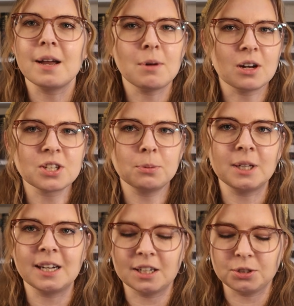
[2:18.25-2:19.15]
I'm also
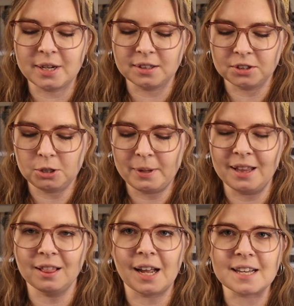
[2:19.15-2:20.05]
planning on doing a little
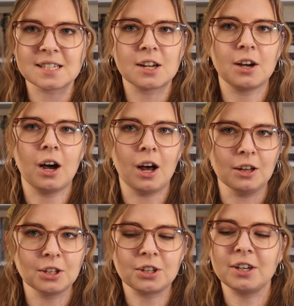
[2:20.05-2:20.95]
bit less
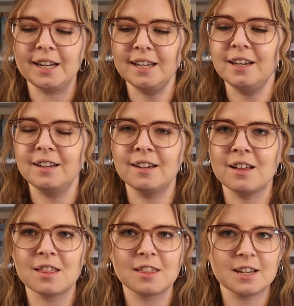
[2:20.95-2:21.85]
color in
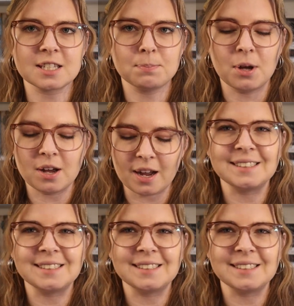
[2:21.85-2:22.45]
this book.